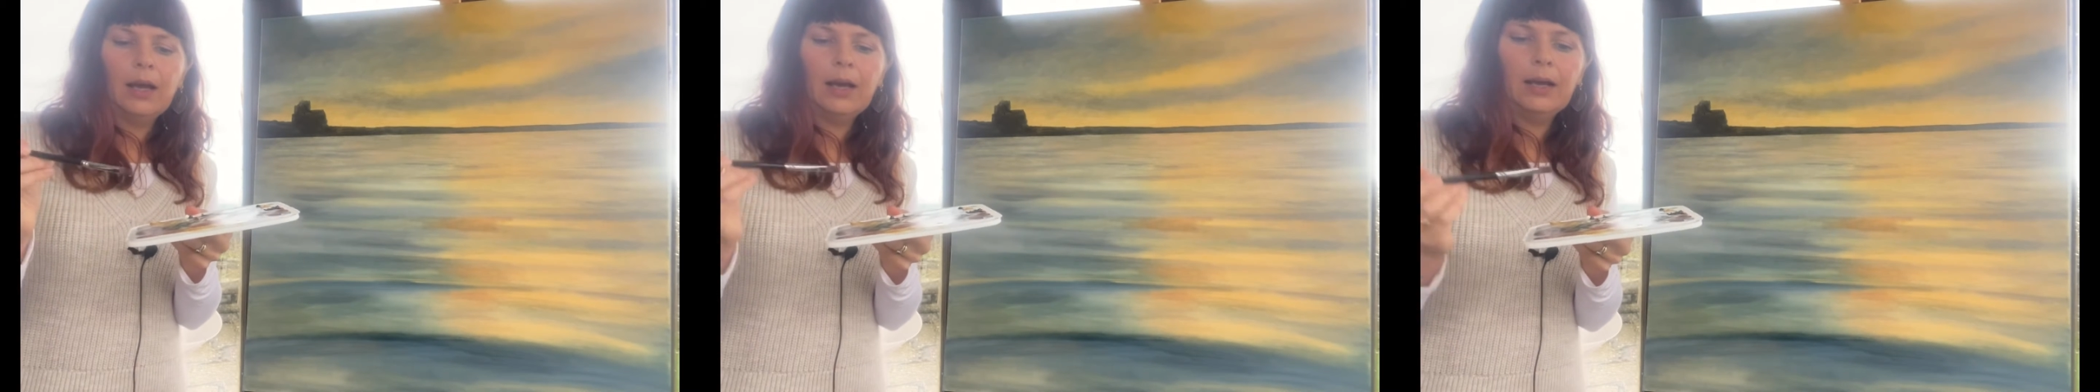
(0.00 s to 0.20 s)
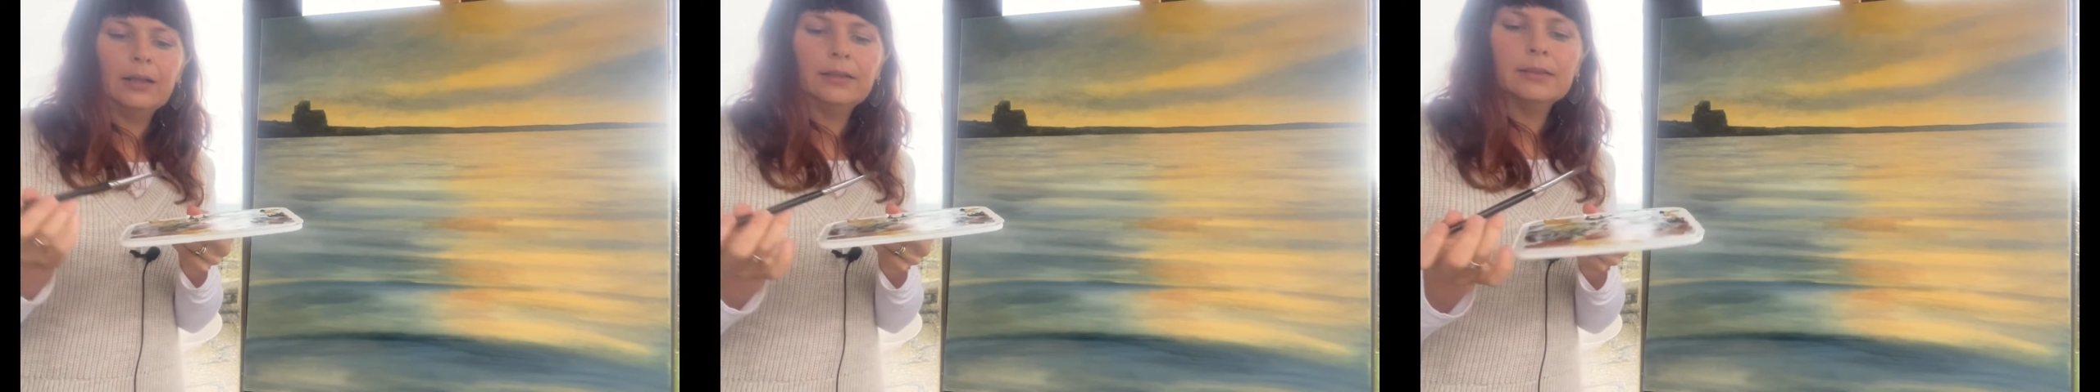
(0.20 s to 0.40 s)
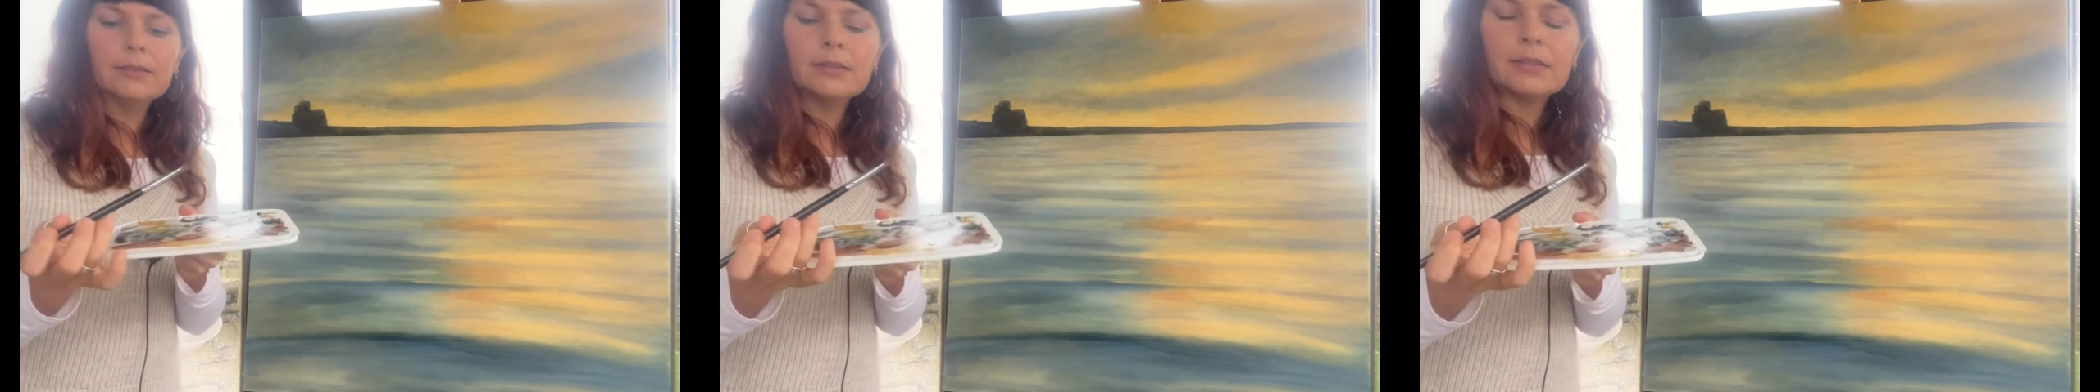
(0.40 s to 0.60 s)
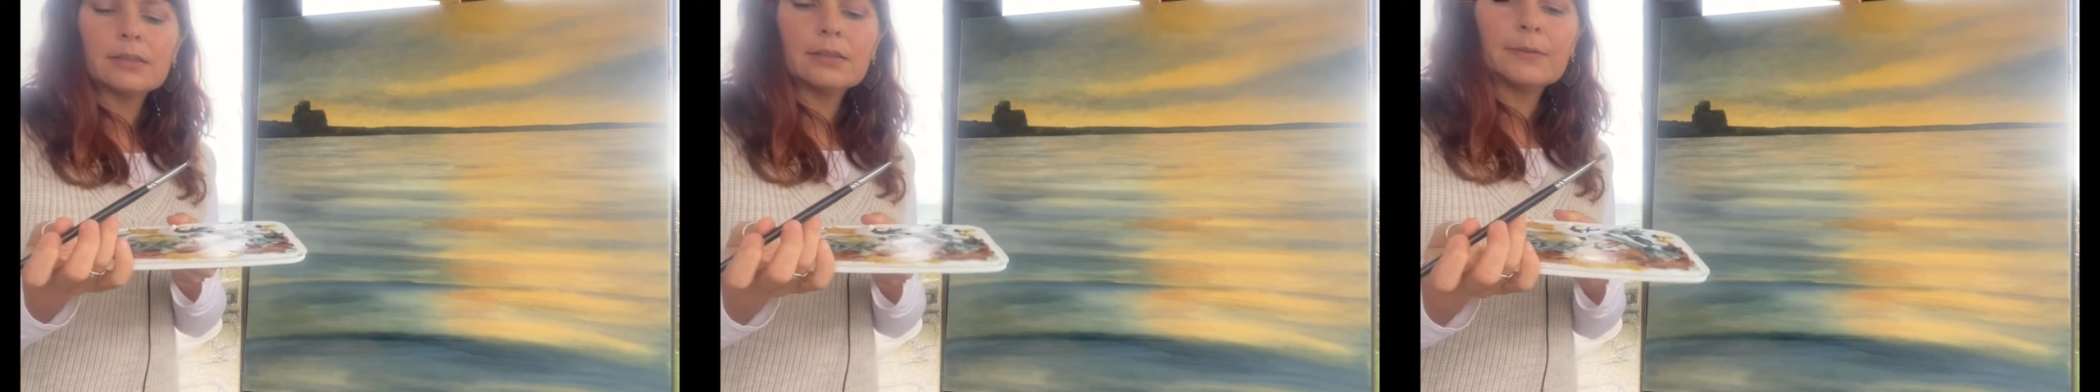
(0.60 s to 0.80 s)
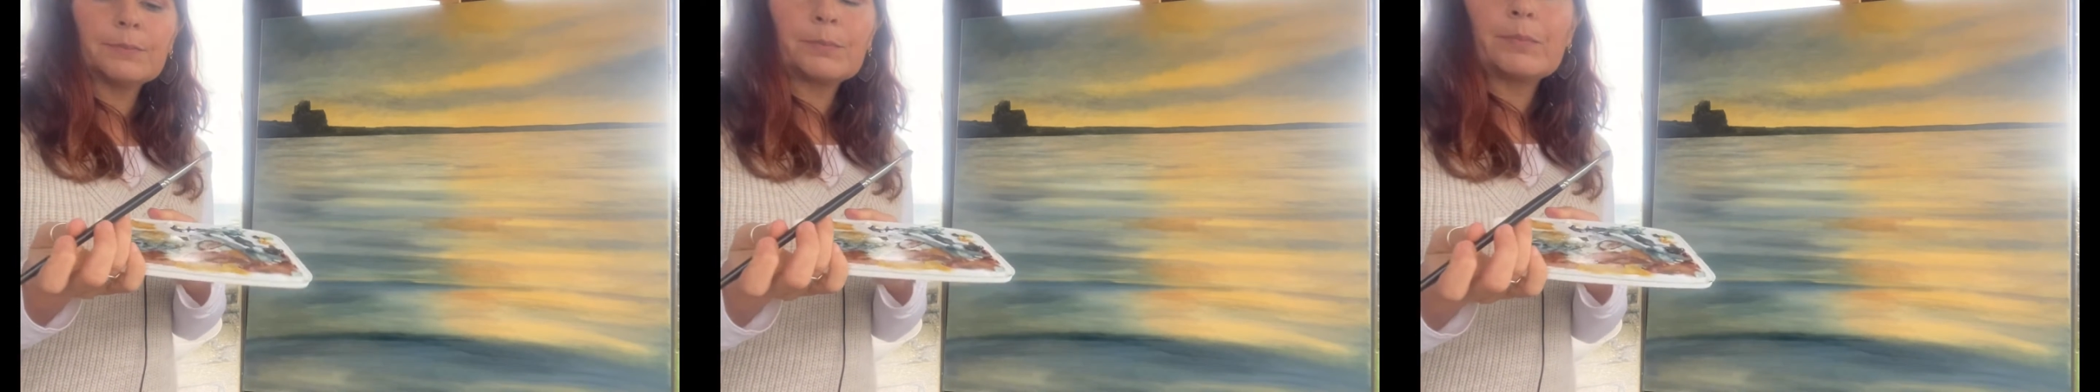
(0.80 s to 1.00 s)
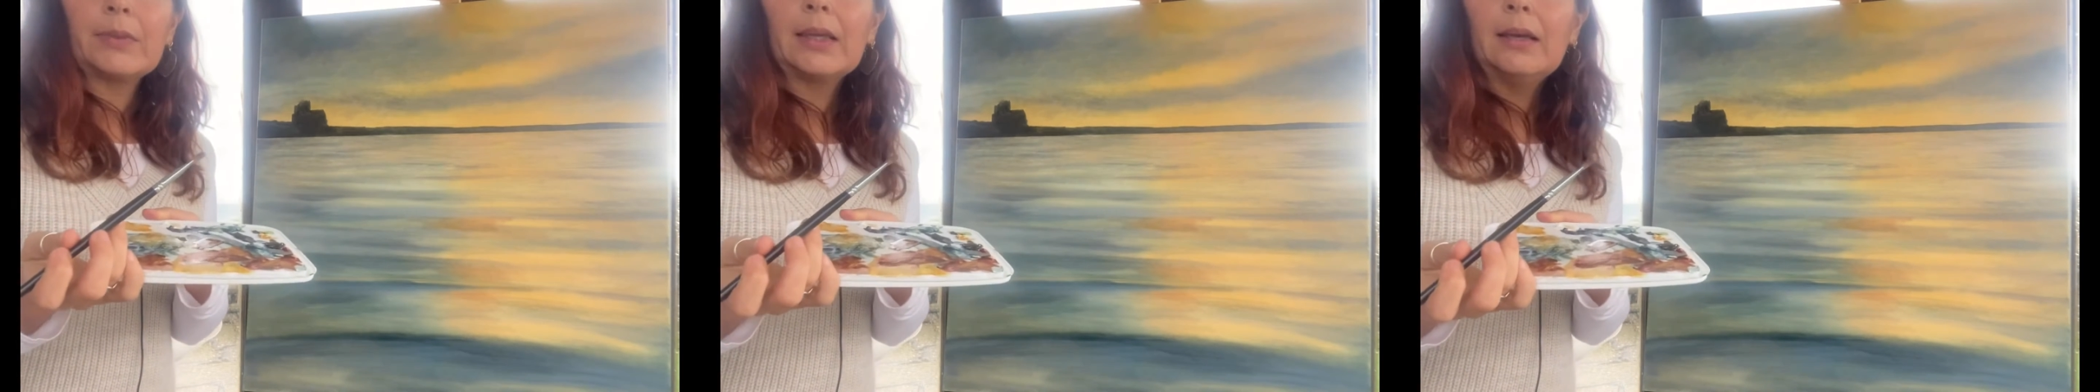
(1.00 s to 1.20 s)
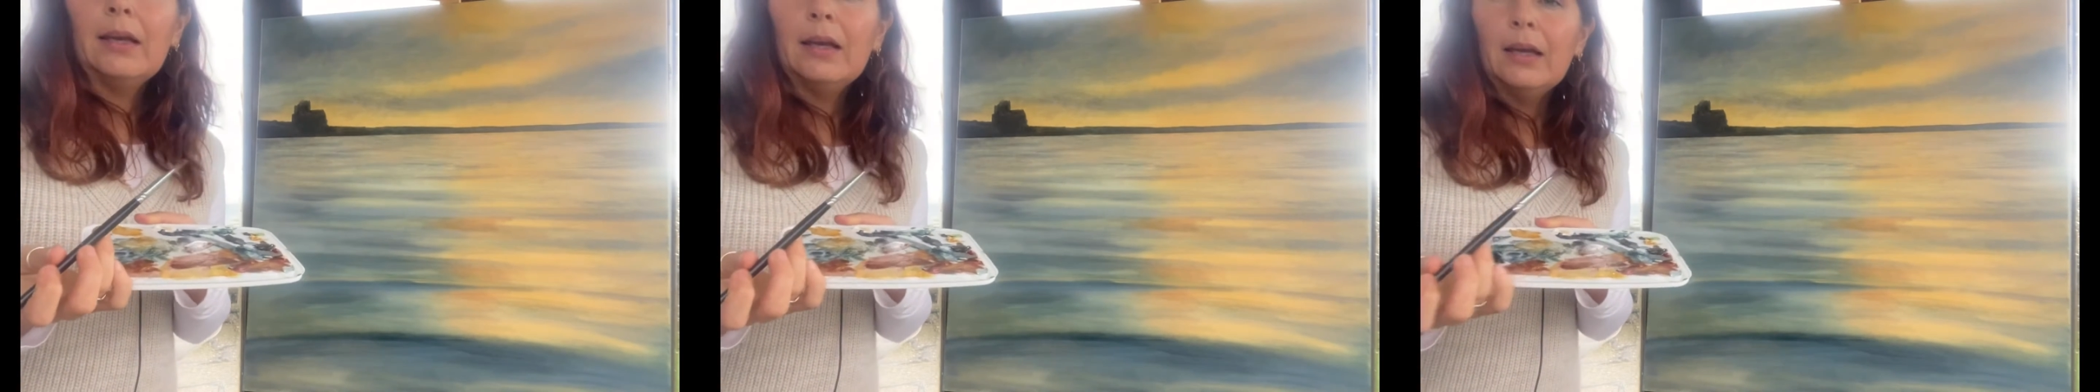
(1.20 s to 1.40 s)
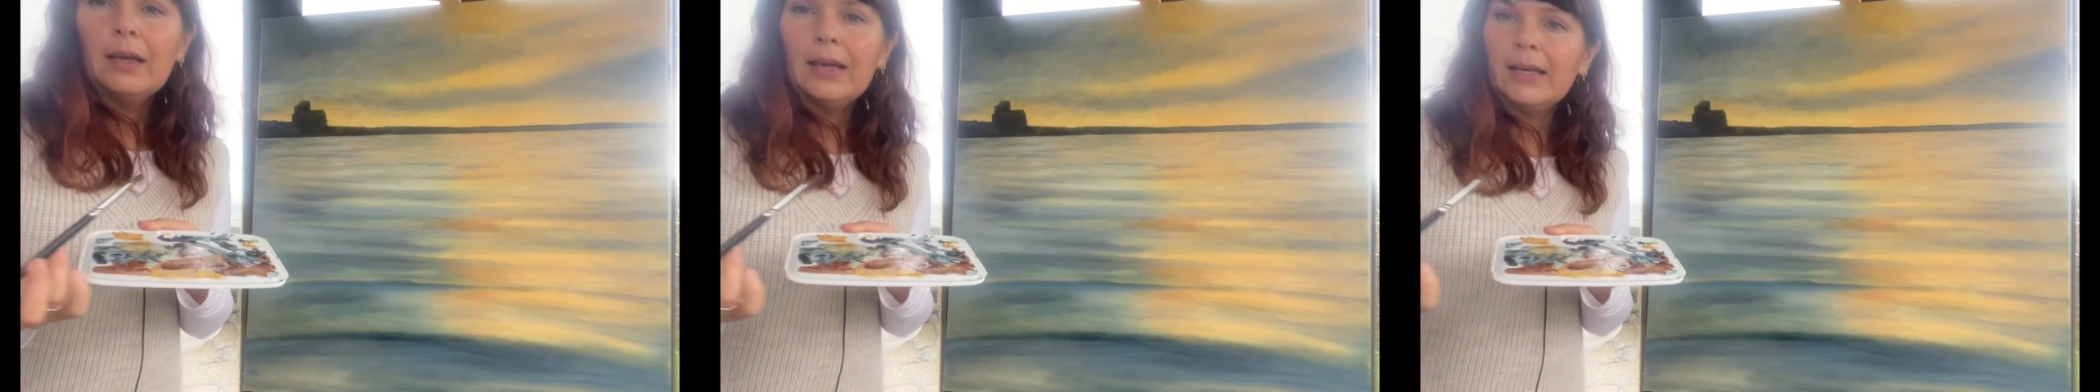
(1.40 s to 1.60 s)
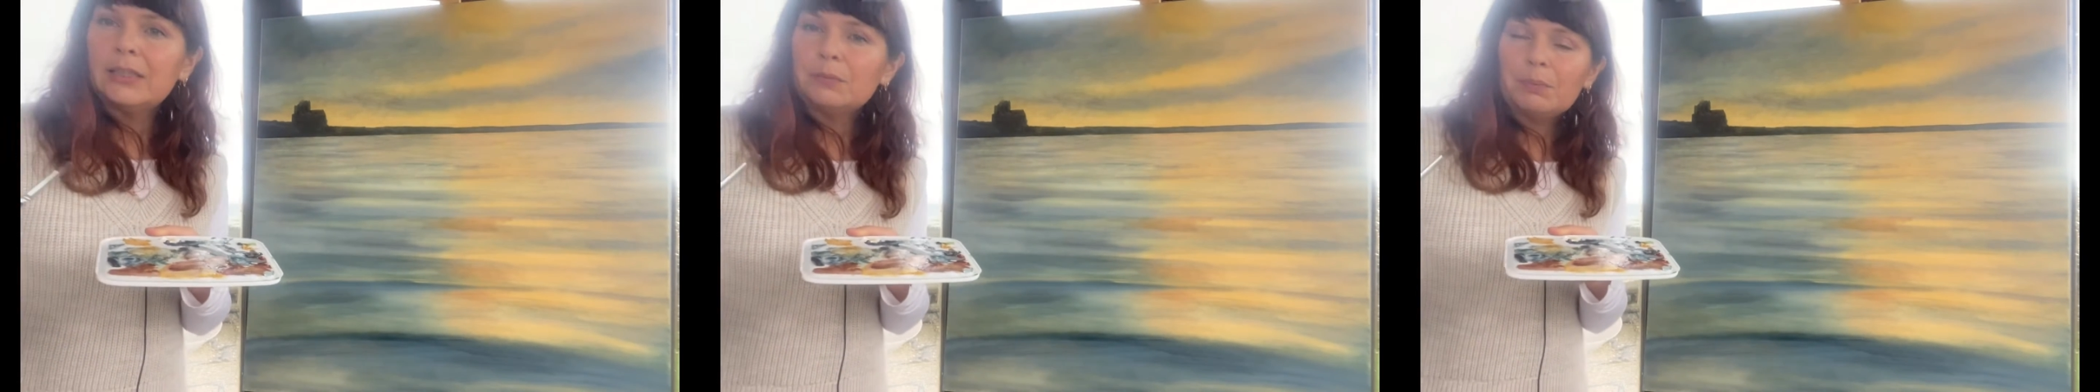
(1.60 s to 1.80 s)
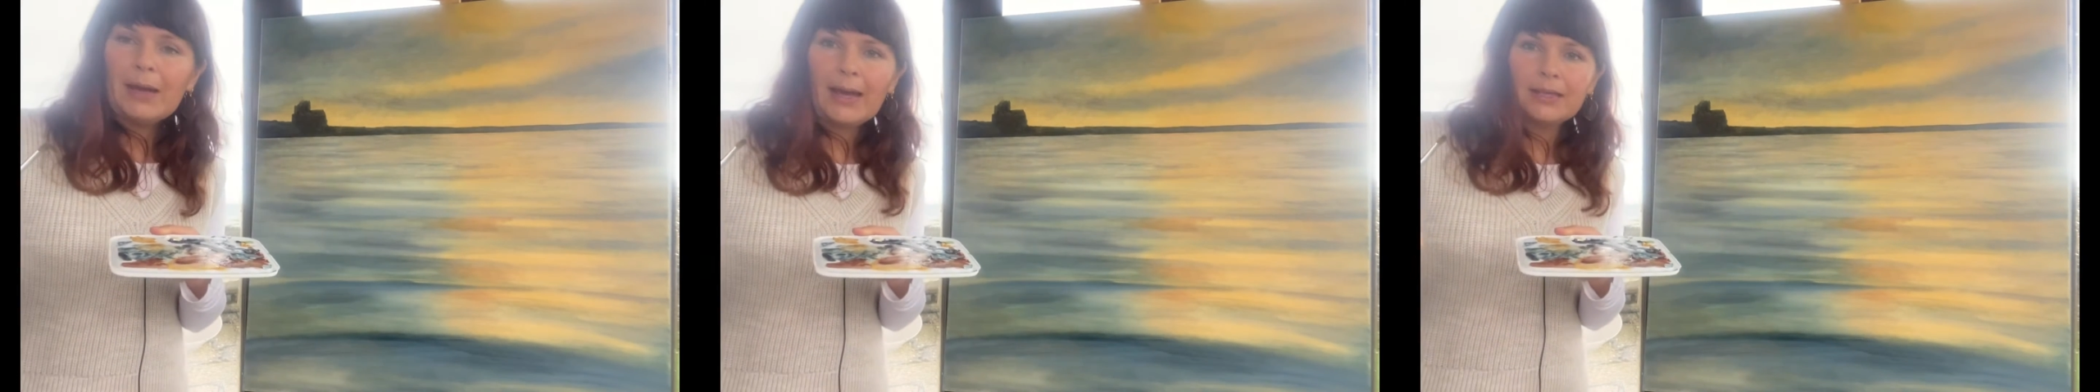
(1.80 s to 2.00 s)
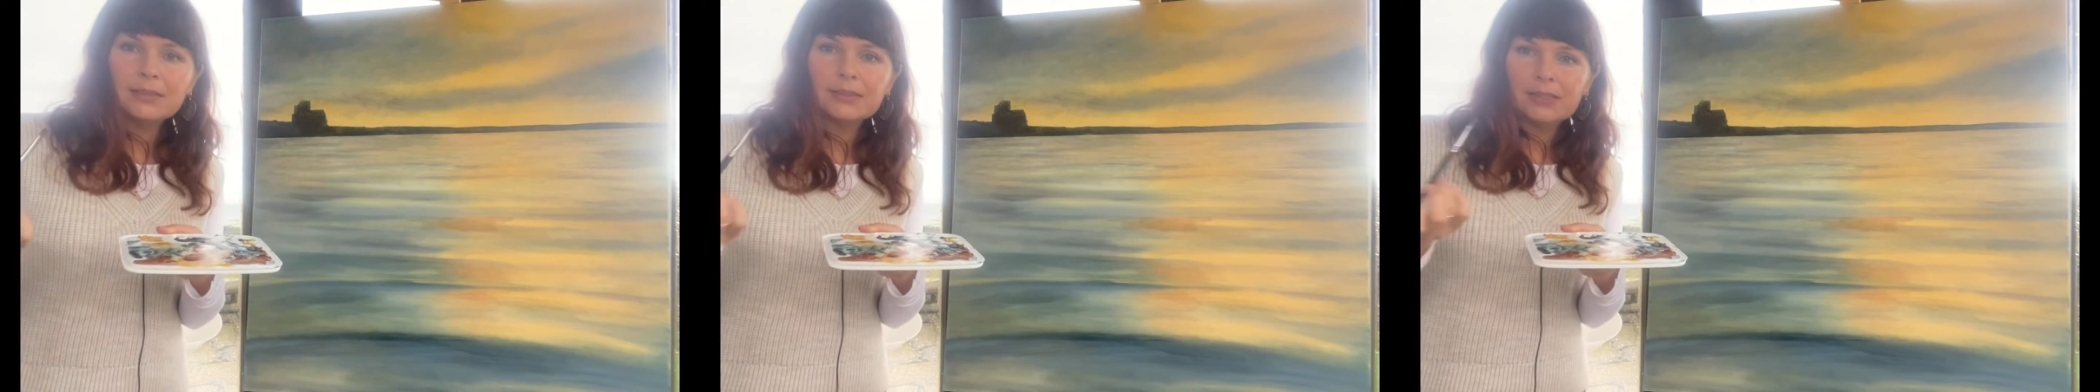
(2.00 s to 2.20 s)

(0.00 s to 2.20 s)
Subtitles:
And it depends.